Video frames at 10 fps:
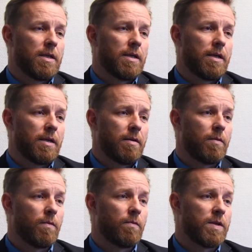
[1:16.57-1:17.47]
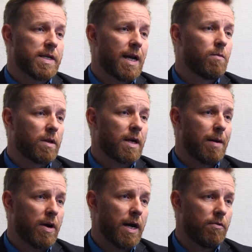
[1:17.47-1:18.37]
We started with
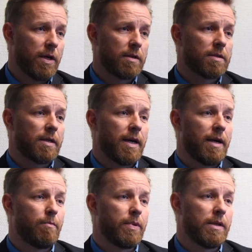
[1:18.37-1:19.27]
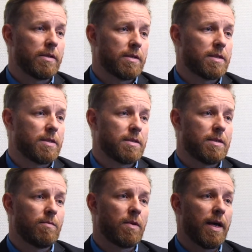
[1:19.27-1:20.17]
carbohydrates and built a
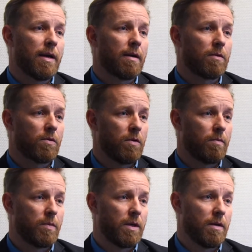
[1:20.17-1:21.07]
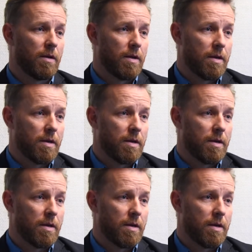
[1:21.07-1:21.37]
system that could be